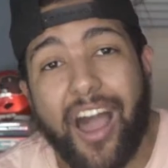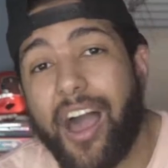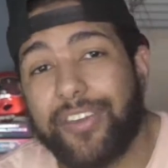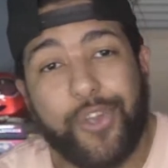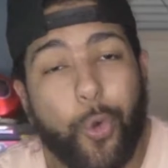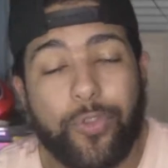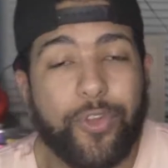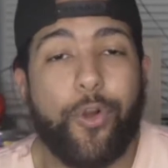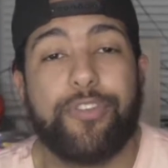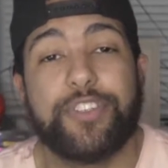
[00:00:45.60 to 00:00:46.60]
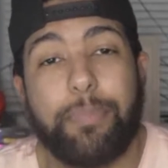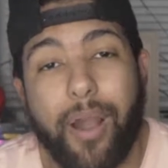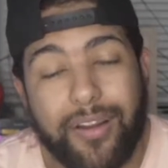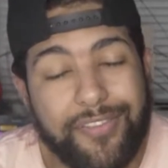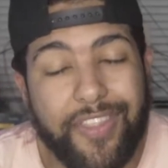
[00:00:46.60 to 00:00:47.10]
On Golden Gophers,
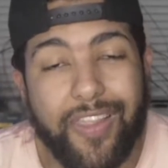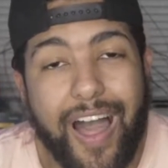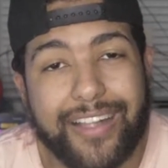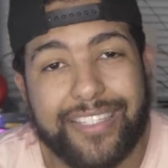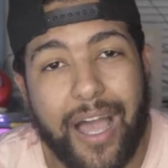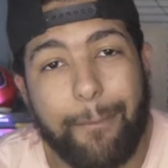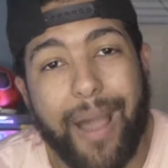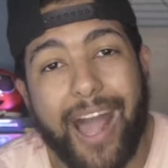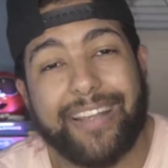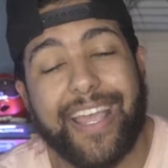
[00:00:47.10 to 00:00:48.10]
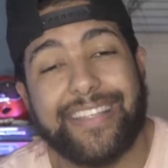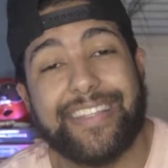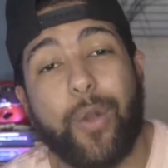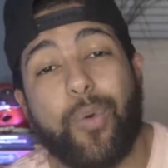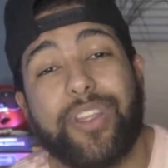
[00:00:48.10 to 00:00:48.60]
part of the Locked On Podcast
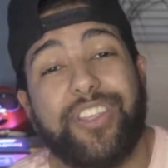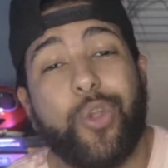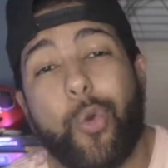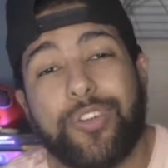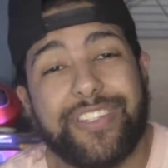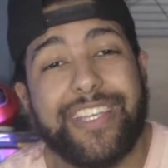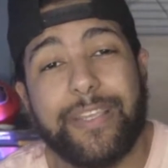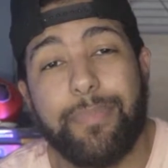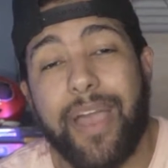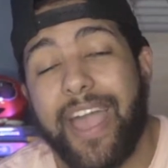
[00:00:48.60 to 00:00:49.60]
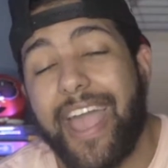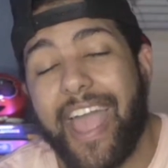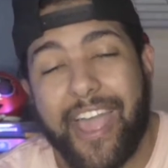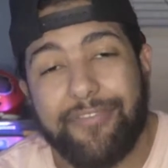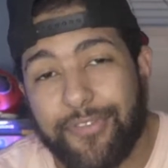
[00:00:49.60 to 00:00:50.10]
Network, your team
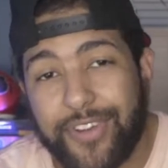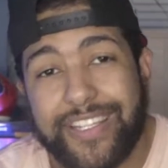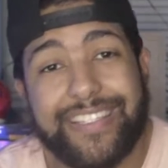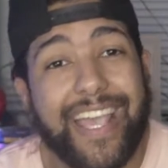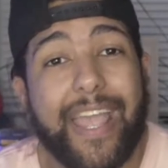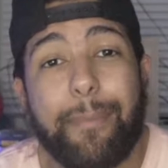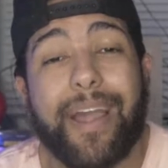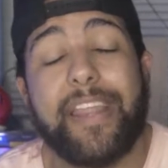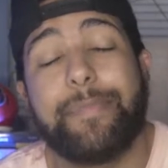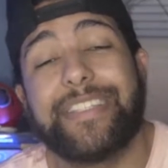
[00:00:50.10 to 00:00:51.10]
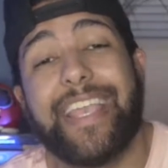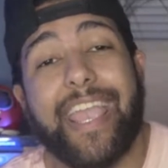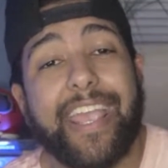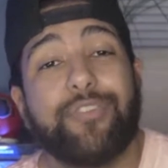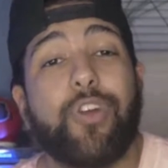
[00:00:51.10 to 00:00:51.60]
every day. My name is
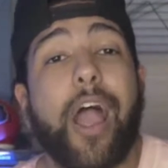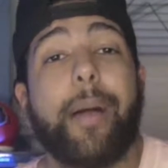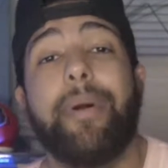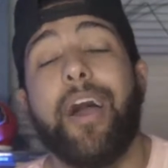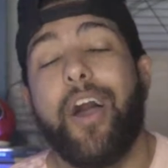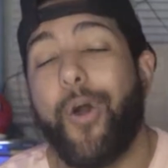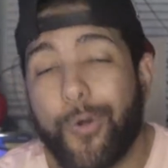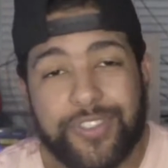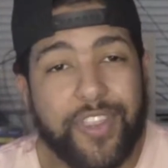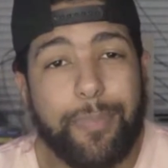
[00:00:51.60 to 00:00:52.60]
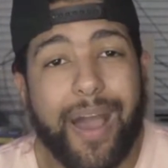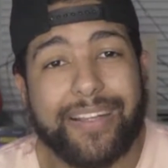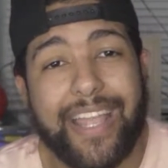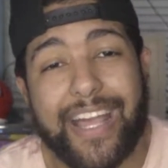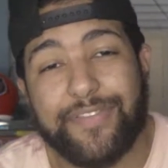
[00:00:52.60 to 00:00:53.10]
Kane Rob, host of the
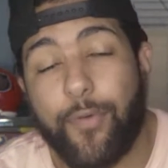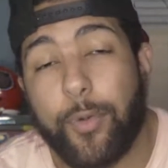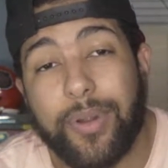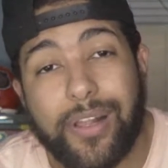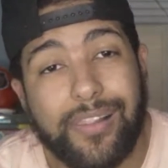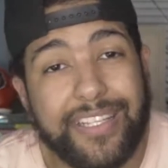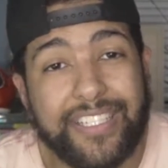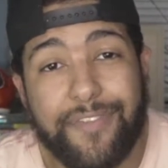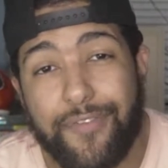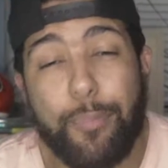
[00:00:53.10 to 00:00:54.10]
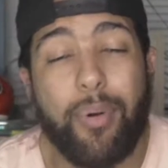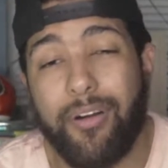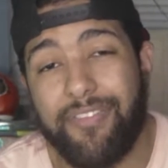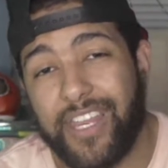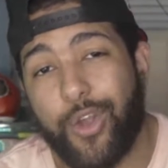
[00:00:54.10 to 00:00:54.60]
podcast, former collegiate football
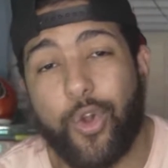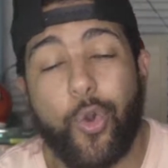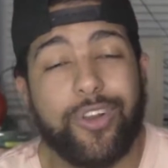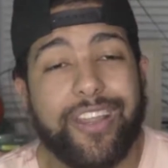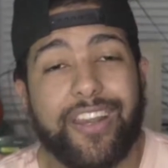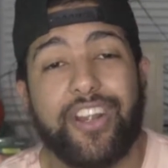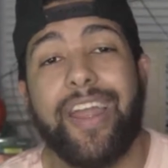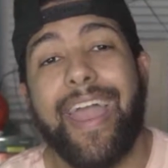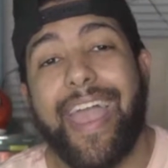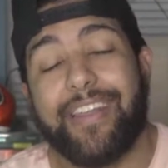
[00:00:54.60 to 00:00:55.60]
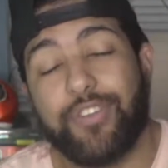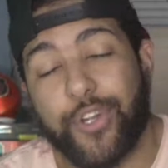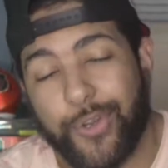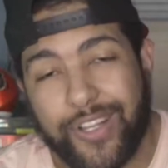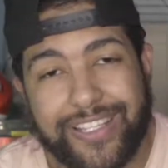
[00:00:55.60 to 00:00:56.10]
video coordinator and
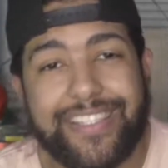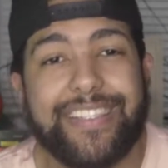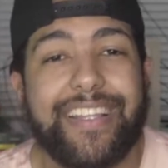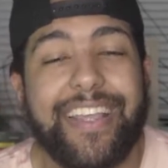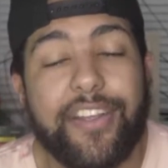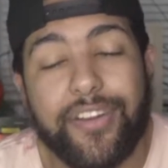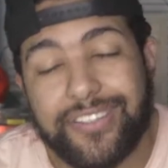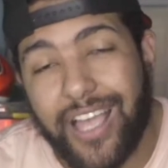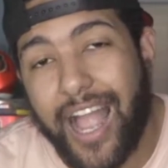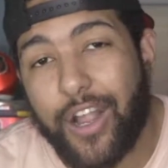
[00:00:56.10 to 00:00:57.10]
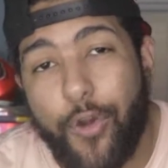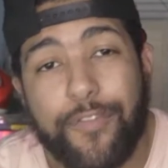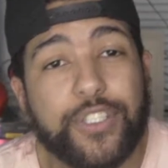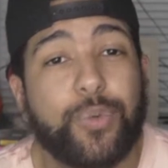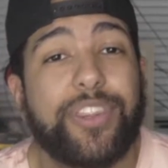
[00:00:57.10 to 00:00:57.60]
recruiting assistant, here to talk
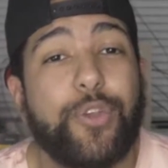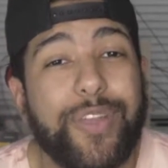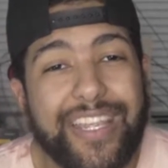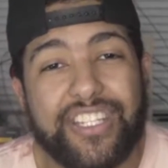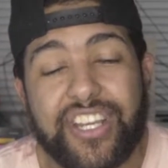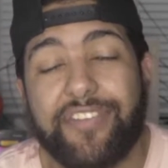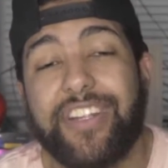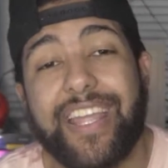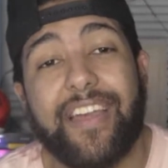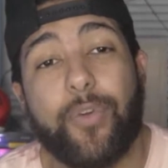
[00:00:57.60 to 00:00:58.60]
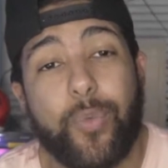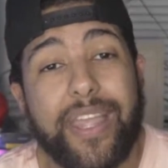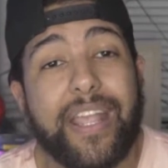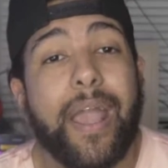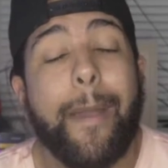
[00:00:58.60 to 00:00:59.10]
Gophers with you each and every day of the
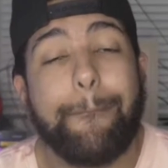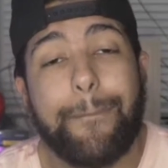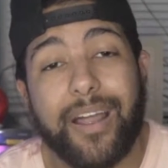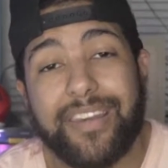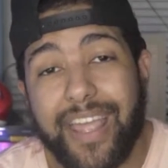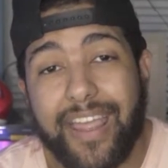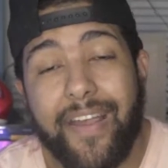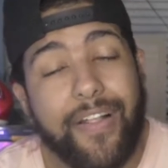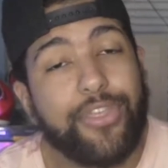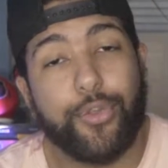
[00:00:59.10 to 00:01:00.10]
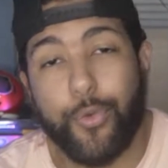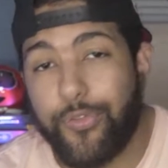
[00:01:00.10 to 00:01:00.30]
week, Monday through